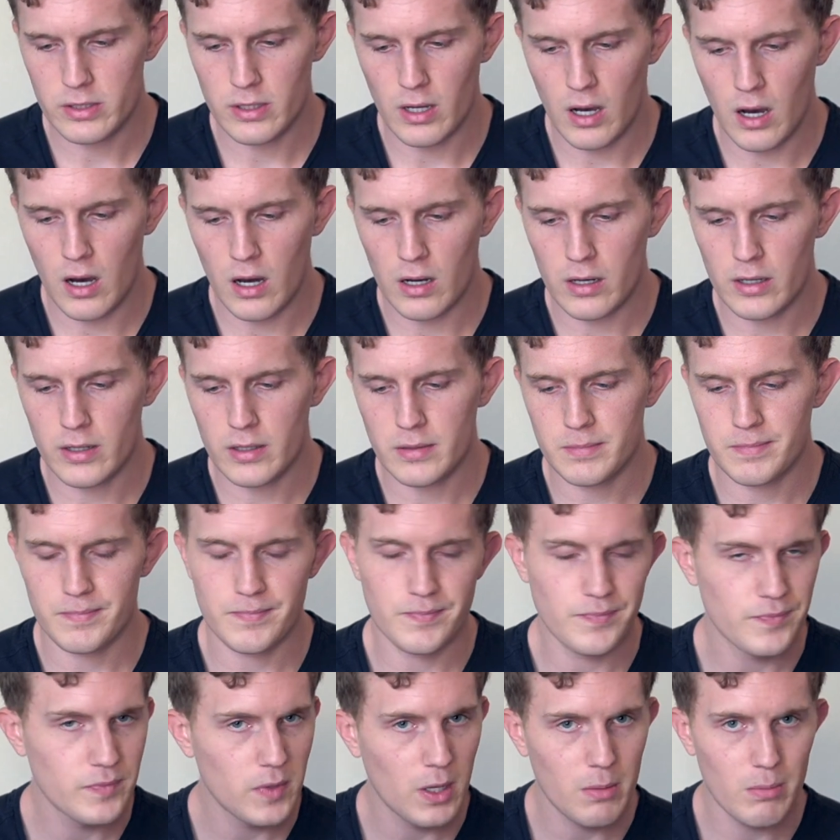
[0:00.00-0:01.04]
talk,
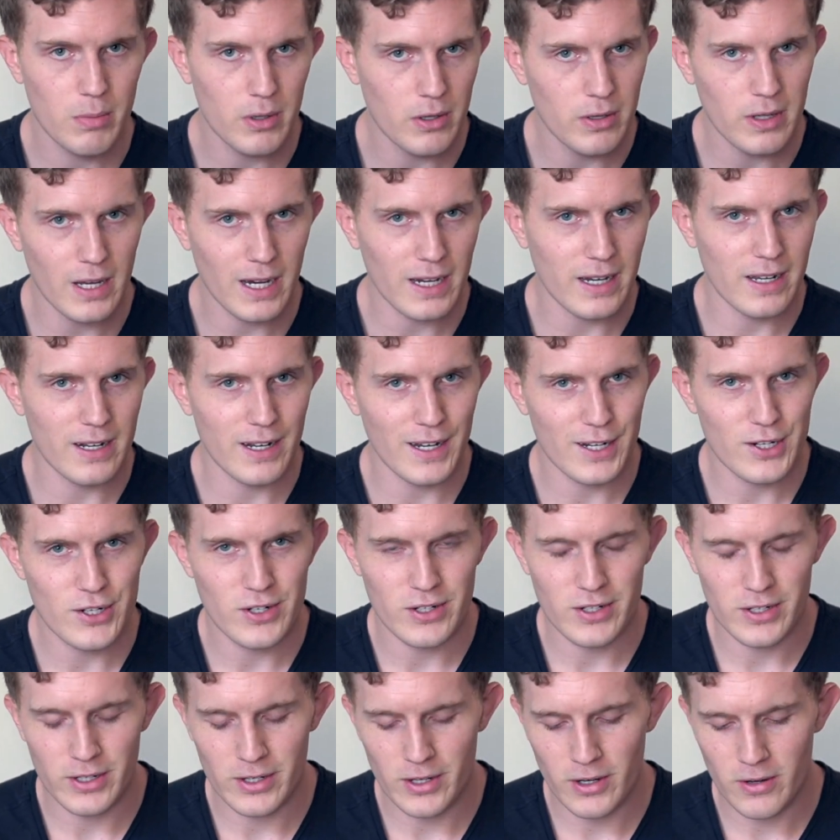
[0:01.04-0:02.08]
build that
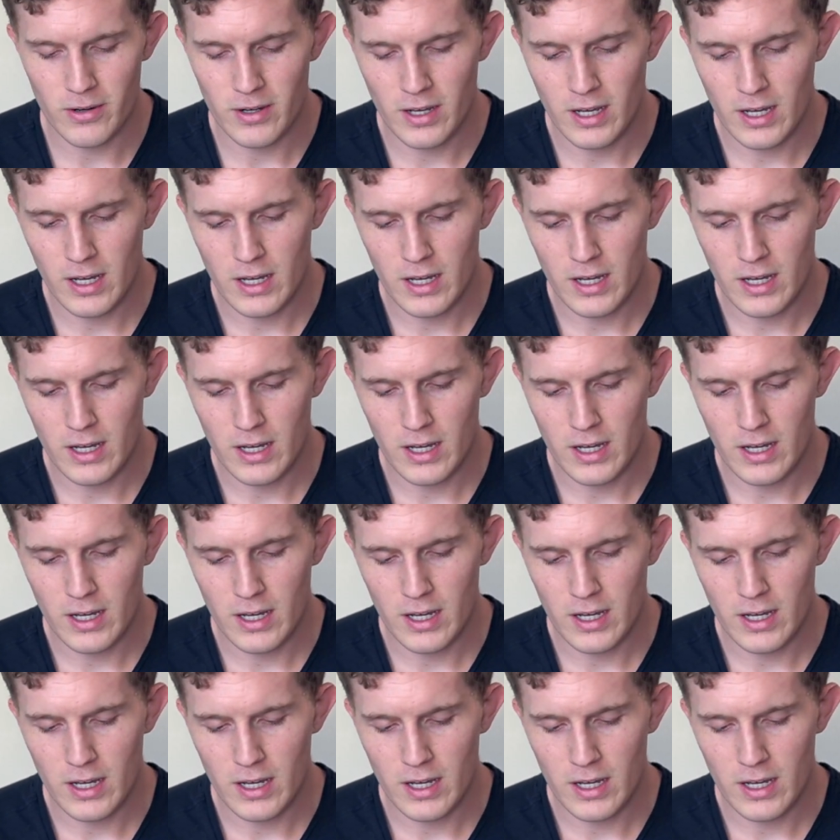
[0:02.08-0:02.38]
connection, you know.